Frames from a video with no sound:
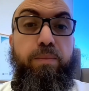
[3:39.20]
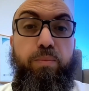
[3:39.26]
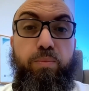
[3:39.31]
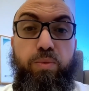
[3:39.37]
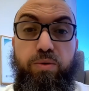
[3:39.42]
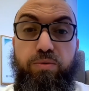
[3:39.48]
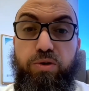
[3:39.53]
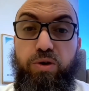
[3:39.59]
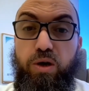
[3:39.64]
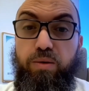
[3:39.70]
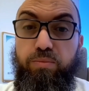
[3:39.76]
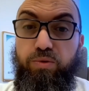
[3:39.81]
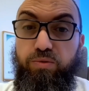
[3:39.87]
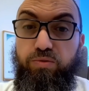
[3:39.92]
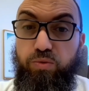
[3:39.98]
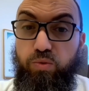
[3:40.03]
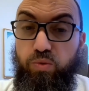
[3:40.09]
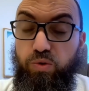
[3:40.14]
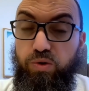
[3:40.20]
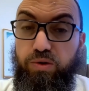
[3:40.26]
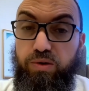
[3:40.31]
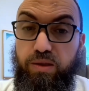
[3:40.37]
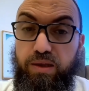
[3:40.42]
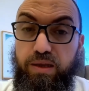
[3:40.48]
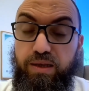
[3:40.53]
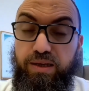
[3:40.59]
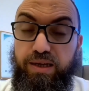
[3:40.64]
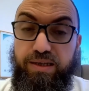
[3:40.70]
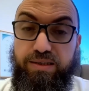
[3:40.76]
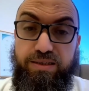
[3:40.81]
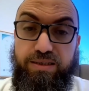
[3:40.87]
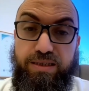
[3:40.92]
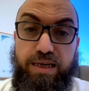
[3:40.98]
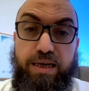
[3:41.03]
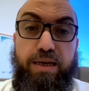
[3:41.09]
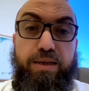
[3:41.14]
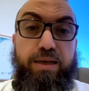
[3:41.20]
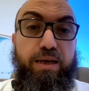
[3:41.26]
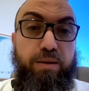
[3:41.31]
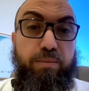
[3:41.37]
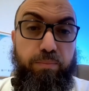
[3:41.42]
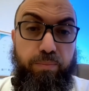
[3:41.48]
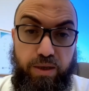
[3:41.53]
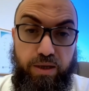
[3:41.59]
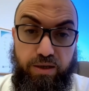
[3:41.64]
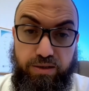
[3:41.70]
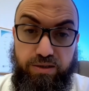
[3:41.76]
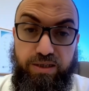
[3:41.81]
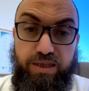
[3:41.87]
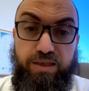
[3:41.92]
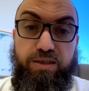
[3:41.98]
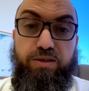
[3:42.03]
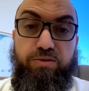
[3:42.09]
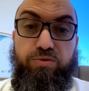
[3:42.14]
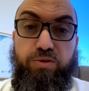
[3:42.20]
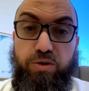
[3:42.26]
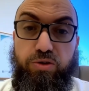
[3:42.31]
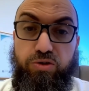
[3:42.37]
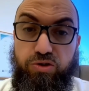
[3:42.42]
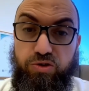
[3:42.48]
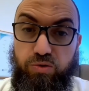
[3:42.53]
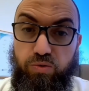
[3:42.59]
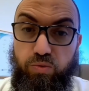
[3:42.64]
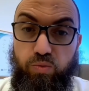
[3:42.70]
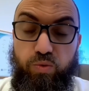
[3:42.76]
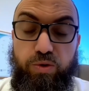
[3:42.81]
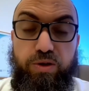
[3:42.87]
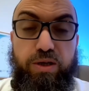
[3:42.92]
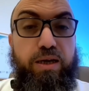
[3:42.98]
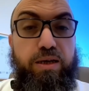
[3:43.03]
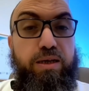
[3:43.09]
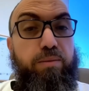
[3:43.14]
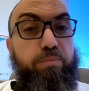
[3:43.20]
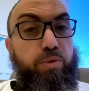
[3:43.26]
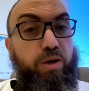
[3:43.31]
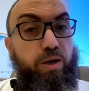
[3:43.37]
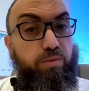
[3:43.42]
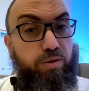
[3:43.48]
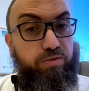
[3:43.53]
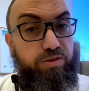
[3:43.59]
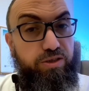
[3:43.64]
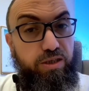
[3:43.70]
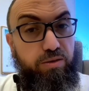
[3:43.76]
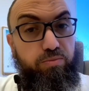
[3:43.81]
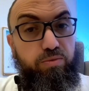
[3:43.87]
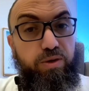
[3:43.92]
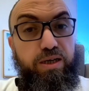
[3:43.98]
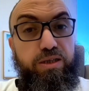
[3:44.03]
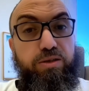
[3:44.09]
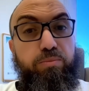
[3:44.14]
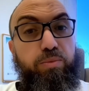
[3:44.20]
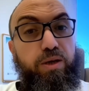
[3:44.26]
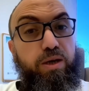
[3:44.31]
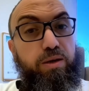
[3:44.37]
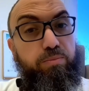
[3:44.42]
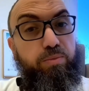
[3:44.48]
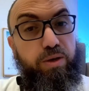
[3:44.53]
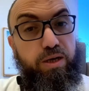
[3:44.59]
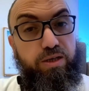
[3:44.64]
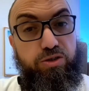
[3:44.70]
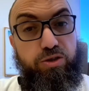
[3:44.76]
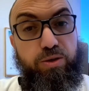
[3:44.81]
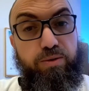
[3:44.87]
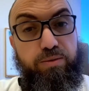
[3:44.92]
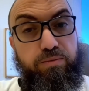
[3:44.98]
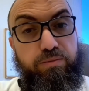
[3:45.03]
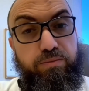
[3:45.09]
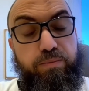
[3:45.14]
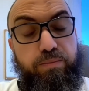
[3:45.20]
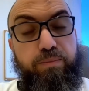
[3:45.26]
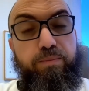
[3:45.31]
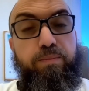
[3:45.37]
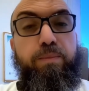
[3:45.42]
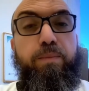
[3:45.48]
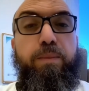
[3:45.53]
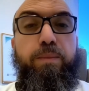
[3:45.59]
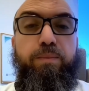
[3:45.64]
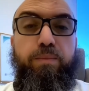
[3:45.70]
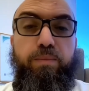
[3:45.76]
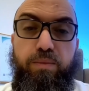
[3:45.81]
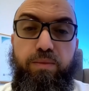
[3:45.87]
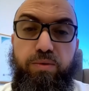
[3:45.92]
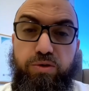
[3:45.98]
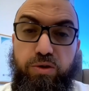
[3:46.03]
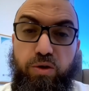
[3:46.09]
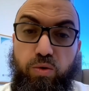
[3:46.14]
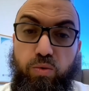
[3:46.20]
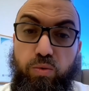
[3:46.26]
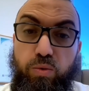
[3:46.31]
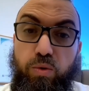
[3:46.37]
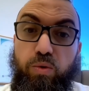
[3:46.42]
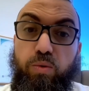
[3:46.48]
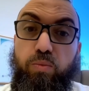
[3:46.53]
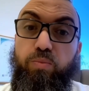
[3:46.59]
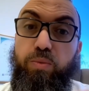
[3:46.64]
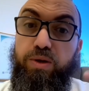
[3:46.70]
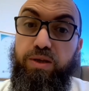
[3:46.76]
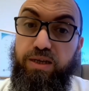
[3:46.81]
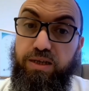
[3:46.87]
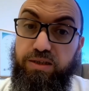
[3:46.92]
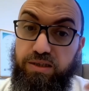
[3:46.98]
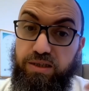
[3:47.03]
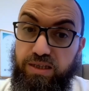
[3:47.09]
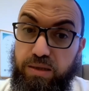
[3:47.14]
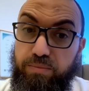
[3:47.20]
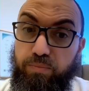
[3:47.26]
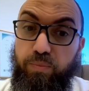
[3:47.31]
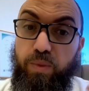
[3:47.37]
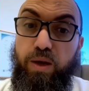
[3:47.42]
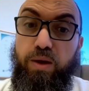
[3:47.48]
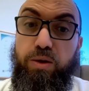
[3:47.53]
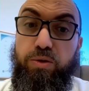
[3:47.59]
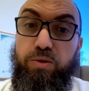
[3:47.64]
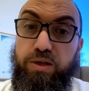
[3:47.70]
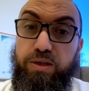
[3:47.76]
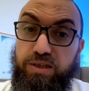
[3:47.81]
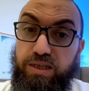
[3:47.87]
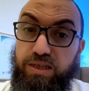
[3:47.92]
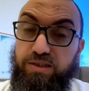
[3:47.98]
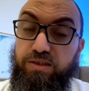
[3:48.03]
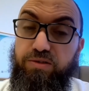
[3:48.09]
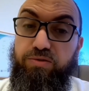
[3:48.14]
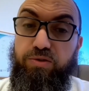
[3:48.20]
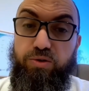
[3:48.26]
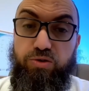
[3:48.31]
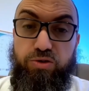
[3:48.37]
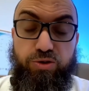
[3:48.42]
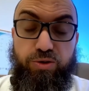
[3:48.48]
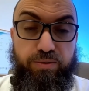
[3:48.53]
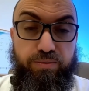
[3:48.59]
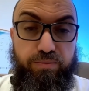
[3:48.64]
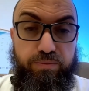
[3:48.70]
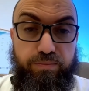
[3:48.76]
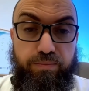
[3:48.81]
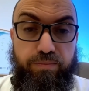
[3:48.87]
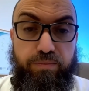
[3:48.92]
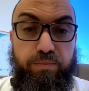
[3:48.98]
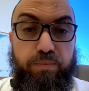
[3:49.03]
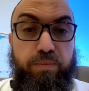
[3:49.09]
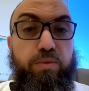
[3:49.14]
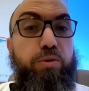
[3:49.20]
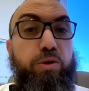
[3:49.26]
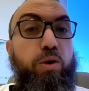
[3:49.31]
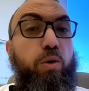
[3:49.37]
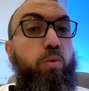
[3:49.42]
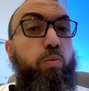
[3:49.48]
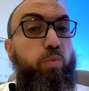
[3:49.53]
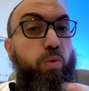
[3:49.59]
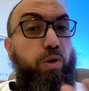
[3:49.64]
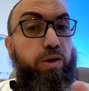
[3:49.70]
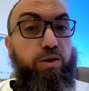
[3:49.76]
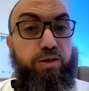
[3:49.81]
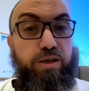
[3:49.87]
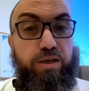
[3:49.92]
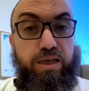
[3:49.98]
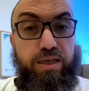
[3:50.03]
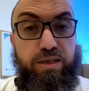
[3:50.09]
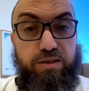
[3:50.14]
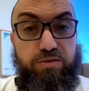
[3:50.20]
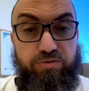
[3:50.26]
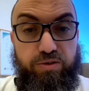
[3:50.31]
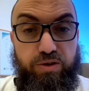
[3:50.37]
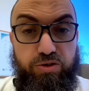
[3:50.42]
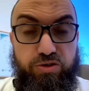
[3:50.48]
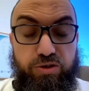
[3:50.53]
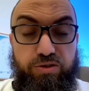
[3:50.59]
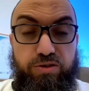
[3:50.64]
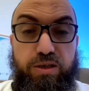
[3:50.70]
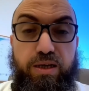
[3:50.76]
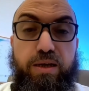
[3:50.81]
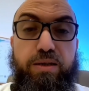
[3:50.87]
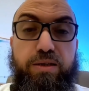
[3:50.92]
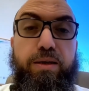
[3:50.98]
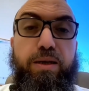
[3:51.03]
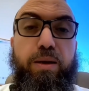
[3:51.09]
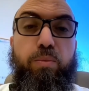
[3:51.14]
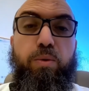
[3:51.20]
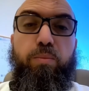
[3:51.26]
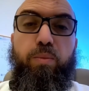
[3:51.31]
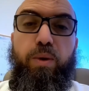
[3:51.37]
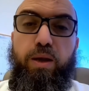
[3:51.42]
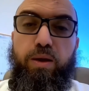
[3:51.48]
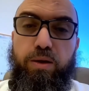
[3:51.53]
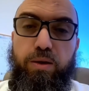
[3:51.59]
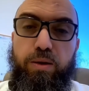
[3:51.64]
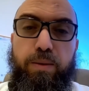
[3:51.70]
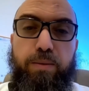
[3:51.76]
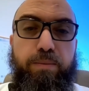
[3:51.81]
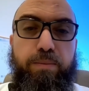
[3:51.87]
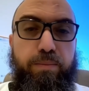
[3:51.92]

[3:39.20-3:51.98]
We've taught before and said that impaired kidney function or kidney problems can raise blood pressure. So we need to keep monitoring kidney function. So what are the kidney function tests that we monitor?